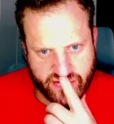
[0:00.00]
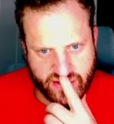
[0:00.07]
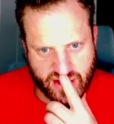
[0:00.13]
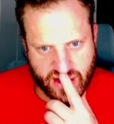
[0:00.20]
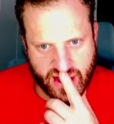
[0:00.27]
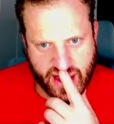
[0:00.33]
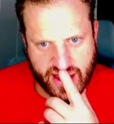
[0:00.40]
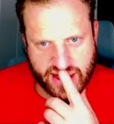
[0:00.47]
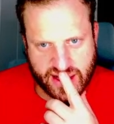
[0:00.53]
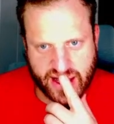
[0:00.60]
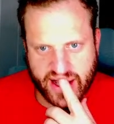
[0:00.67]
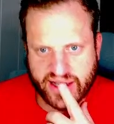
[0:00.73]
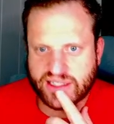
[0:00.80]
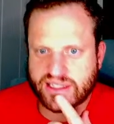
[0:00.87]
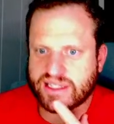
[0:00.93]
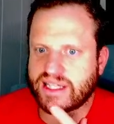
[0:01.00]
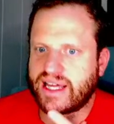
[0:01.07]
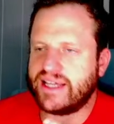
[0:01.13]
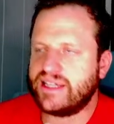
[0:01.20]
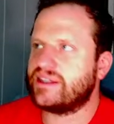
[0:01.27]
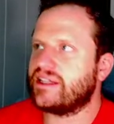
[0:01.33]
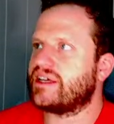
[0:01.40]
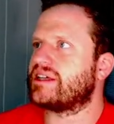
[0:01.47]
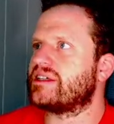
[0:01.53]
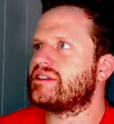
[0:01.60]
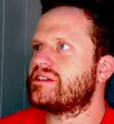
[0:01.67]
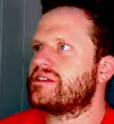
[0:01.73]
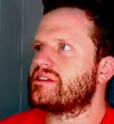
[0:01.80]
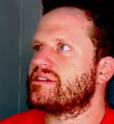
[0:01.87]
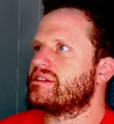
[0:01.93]
I kind of like
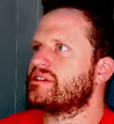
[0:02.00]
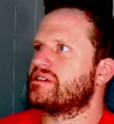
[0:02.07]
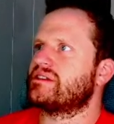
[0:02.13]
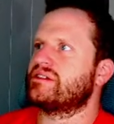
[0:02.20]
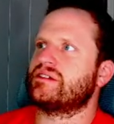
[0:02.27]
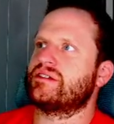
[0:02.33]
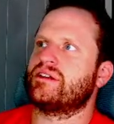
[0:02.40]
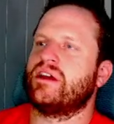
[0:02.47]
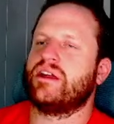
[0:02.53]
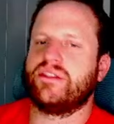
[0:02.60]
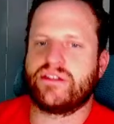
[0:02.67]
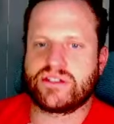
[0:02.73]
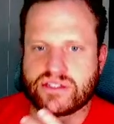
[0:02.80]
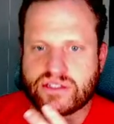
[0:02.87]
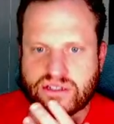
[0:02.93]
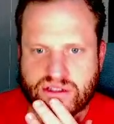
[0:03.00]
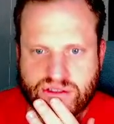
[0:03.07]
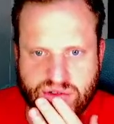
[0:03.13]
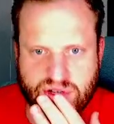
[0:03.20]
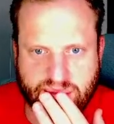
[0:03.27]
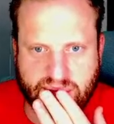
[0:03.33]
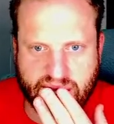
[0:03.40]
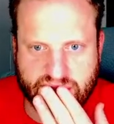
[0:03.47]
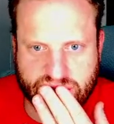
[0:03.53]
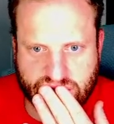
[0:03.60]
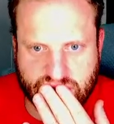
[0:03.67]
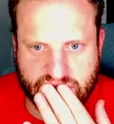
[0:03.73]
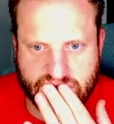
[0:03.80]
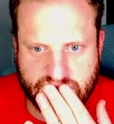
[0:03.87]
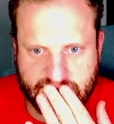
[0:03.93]
this little
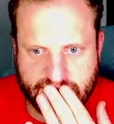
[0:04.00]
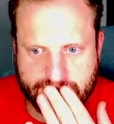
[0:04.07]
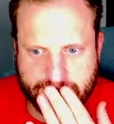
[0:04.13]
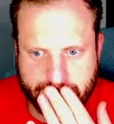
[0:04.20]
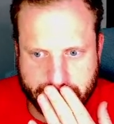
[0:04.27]
3x3 thing.